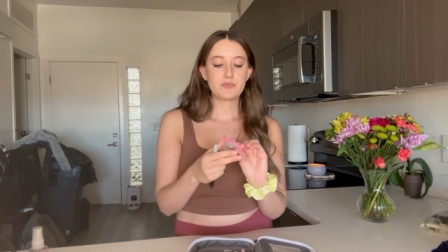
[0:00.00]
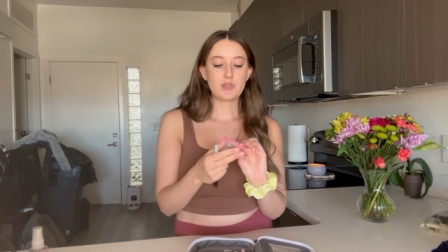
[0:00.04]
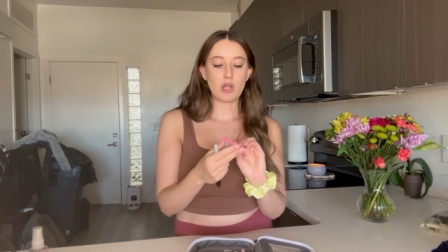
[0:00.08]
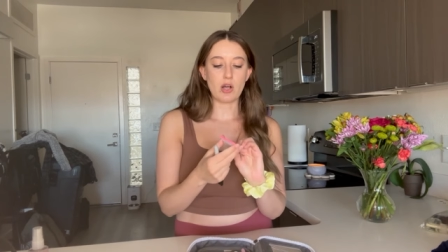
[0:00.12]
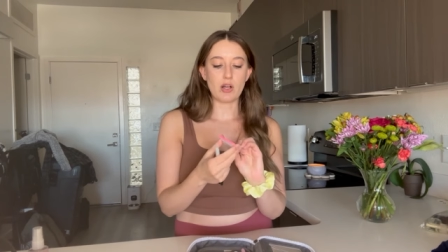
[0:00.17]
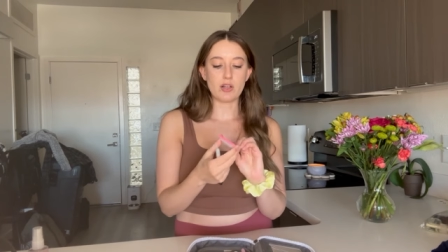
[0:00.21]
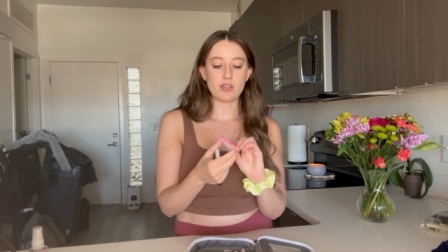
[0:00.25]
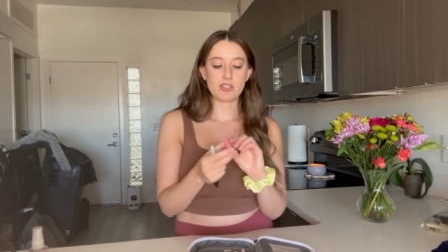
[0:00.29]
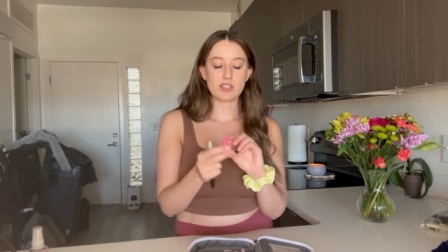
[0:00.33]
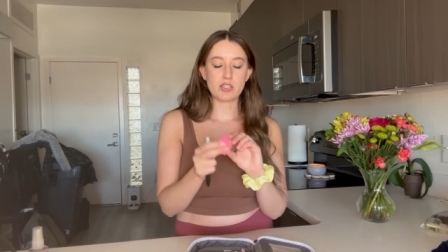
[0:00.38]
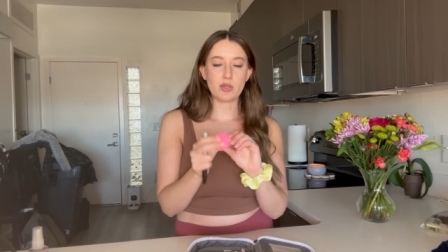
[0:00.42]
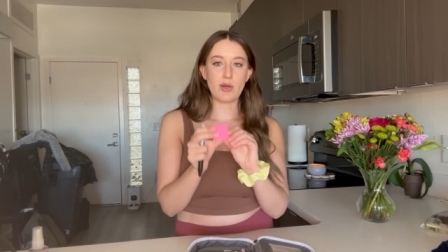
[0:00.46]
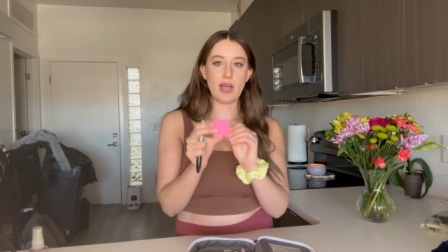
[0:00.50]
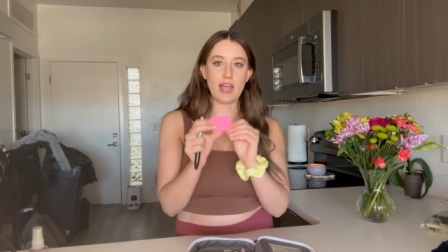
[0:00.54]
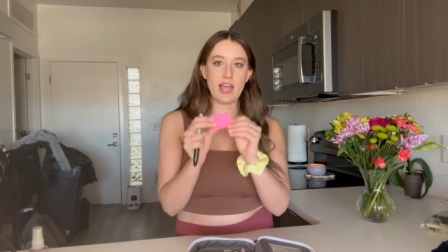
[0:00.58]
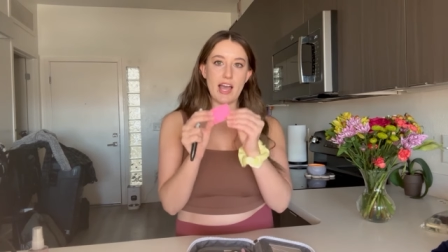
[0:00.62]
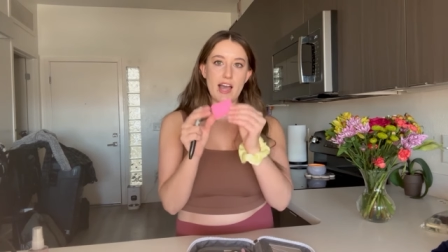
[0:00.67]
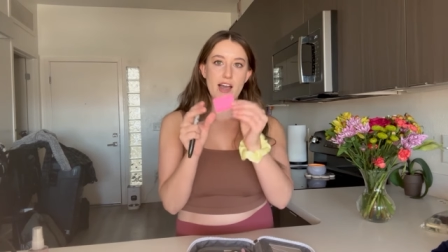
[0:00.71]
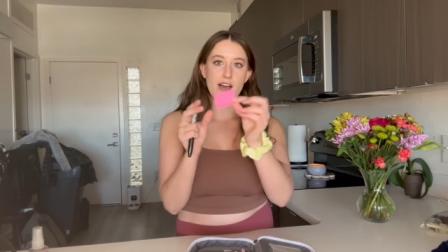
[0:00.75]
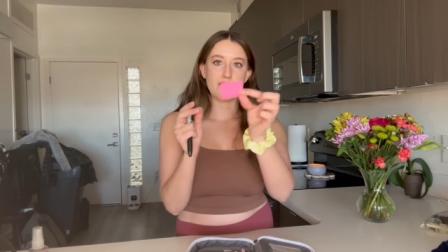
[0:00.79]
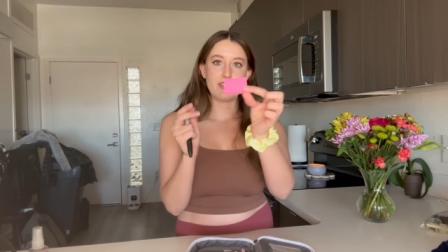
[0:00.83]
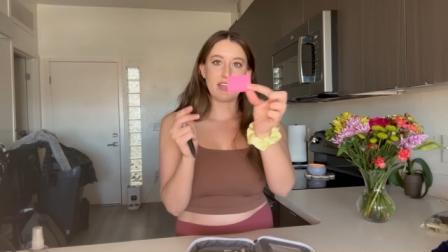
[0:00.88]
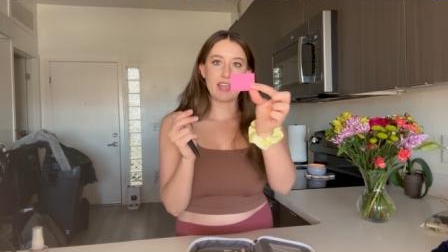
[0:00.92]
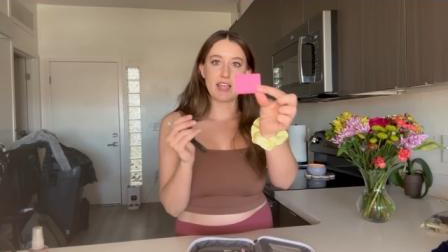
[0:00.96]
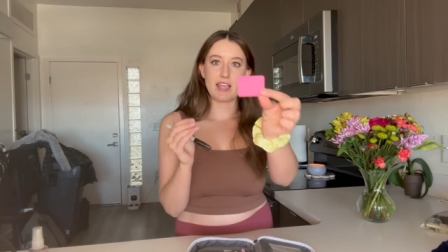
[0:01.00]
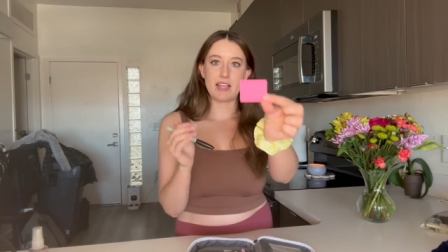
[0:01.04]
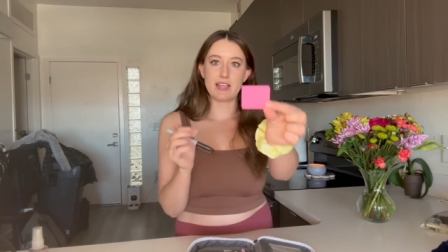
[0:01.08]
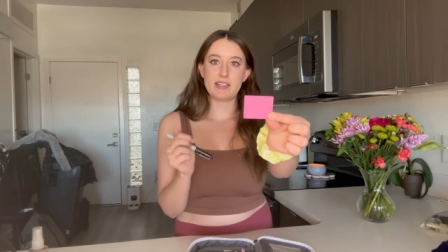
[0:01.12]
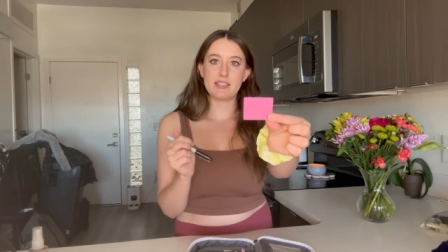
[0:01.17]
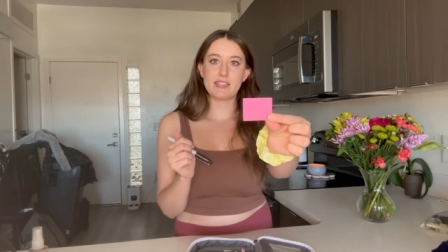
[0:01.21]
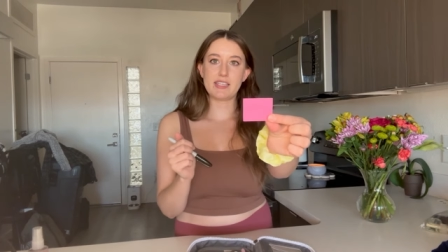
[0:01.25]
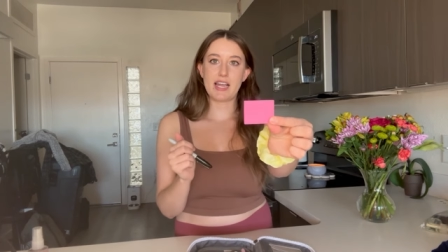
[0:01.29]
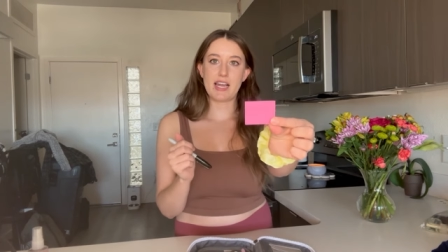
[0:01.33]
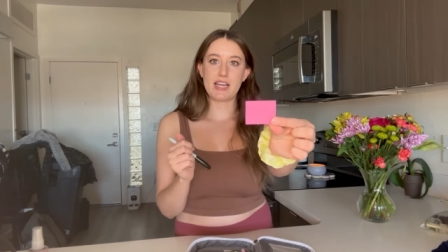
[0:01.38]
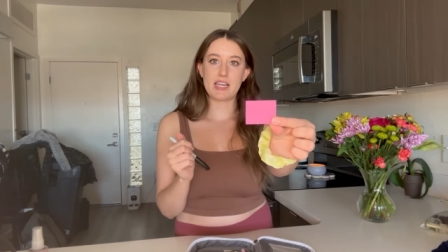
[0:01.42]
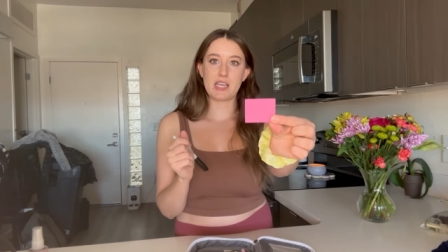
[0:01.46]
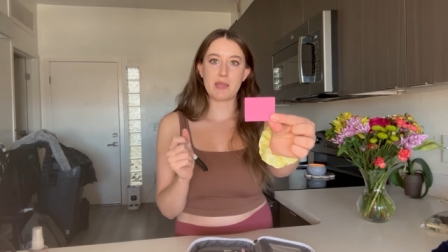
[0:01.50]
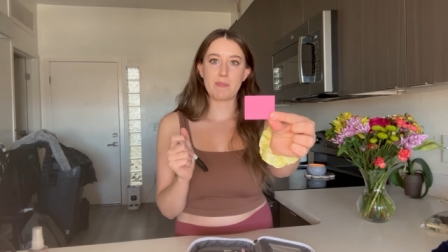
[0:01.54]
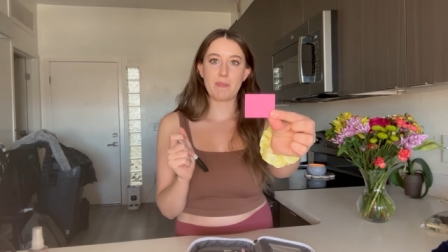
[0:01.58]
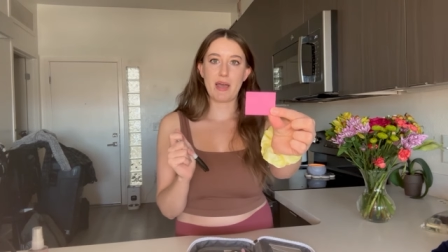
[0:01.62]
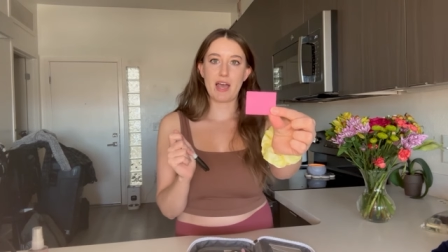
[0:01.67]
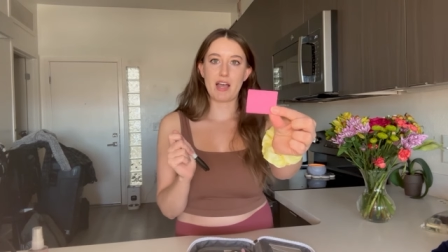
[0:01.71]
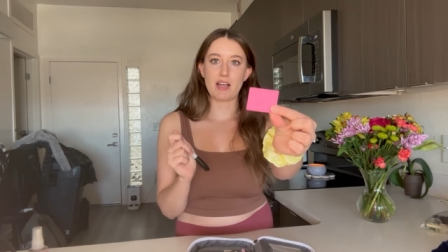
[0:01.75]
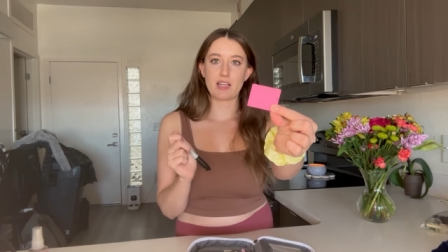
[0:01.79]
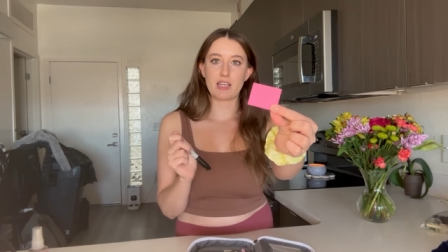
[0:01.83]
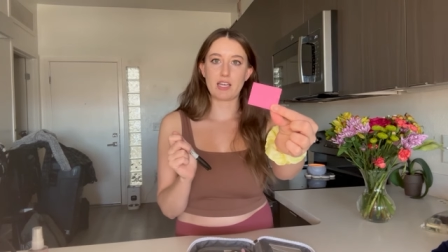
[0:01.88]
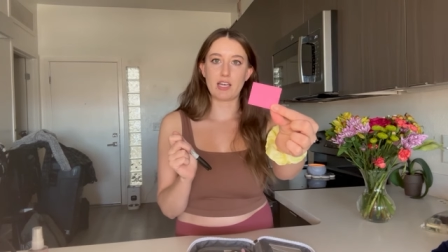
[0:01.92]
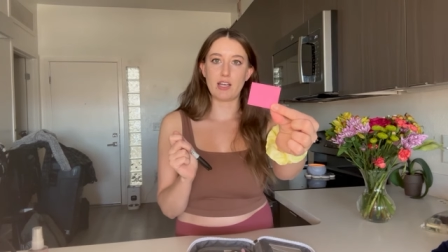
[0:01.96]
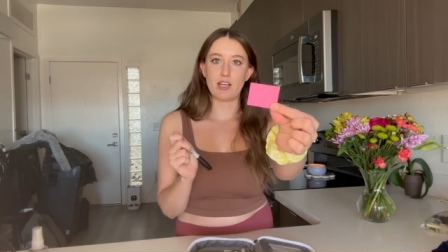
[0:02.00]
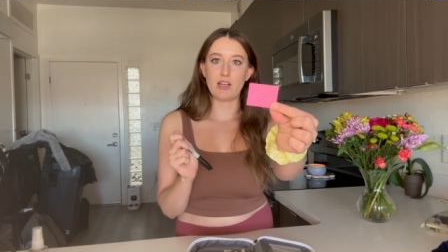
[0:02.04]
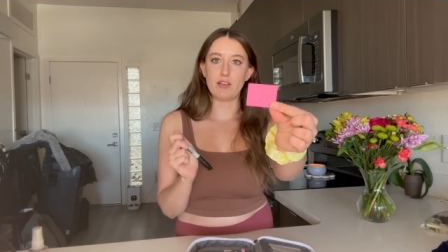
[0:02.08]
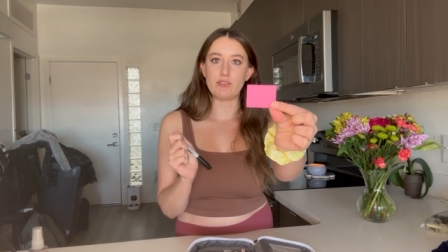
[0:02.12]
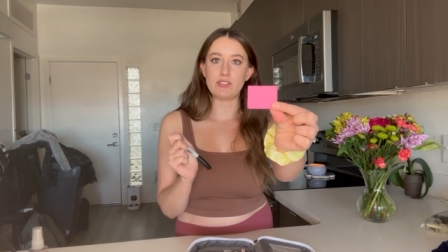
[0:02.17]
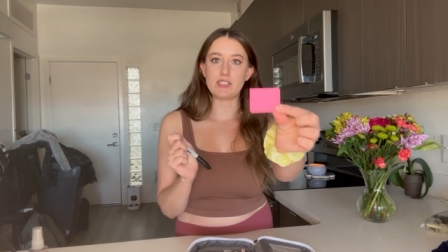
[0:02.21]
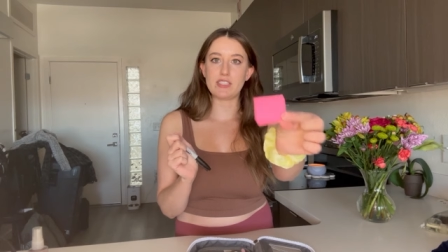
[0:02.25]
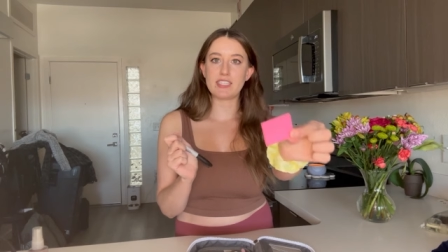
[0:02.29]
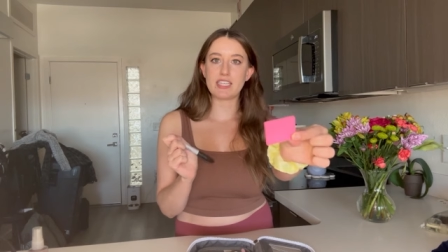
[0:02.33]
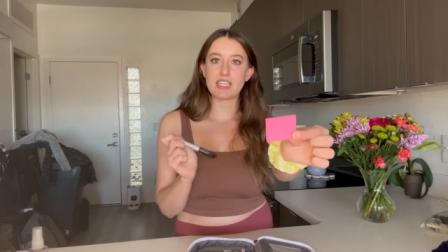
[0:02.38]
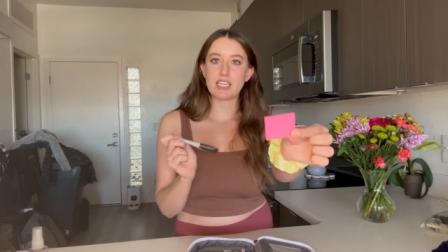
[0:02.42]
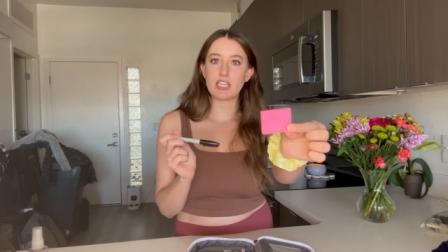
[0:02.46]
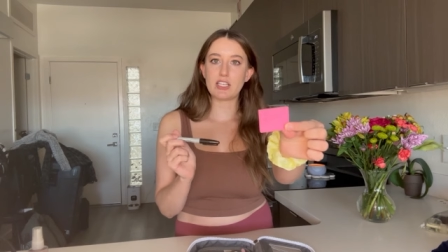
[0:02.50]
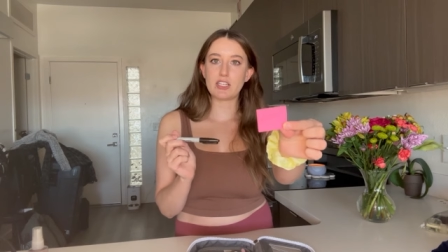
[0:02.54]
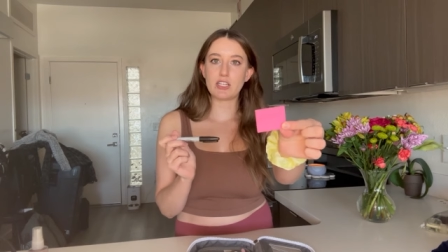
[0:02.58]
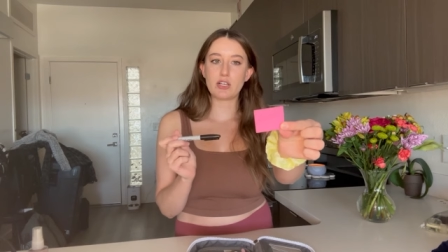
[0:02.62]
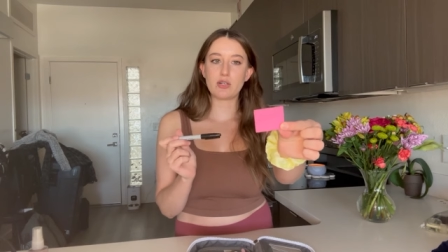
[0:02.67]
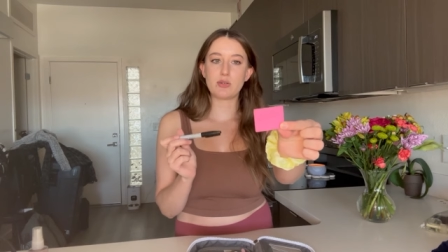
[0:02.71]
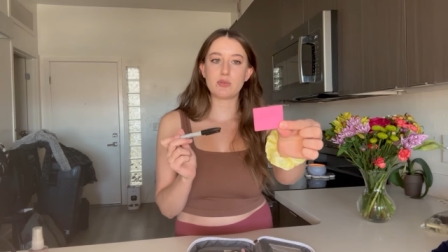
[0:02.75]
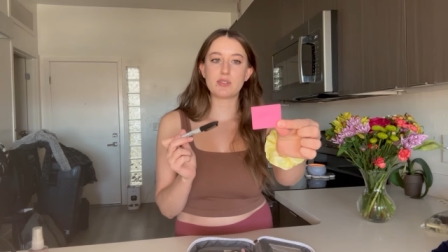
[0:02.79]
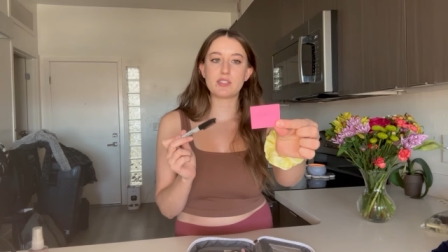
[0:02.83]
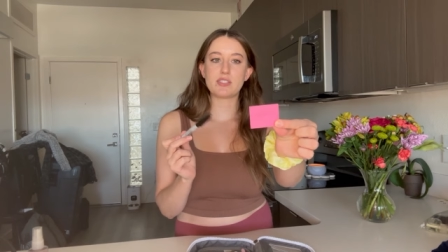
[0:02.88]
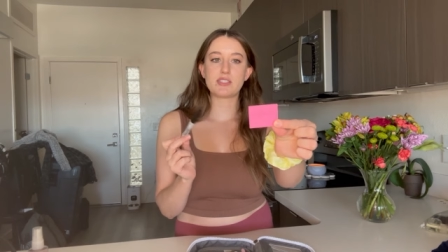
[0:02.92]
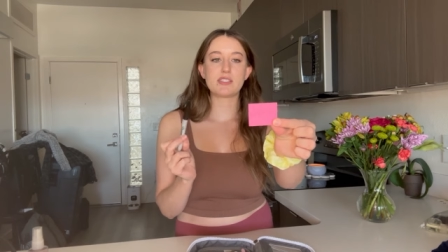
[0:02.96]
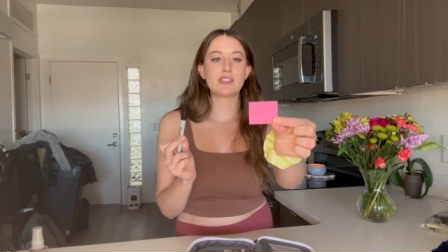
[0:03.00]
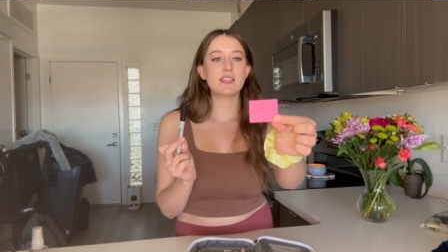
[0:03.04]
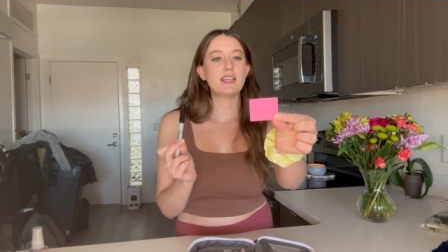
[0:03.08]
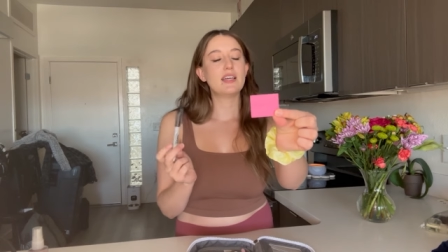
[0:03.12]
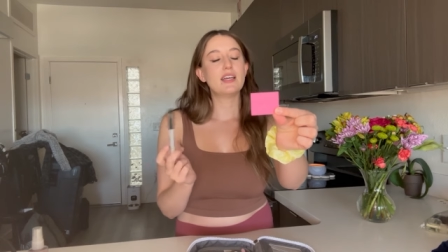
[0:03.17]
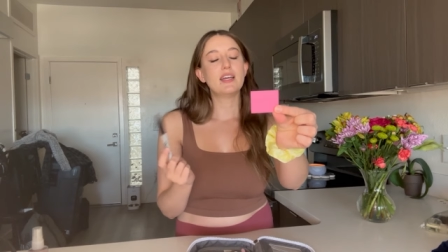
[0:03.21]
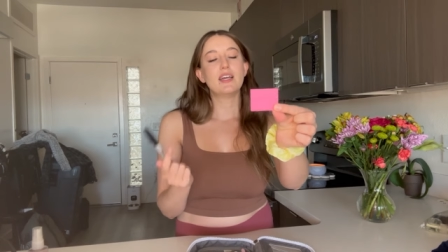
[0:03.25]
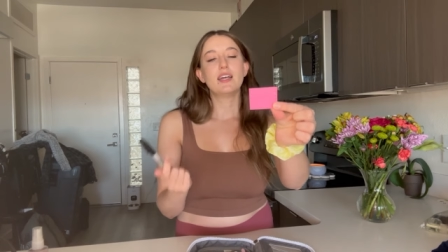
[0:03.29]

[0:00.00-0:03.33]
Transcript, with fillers: Also, I have a tiny pack of sticky notes.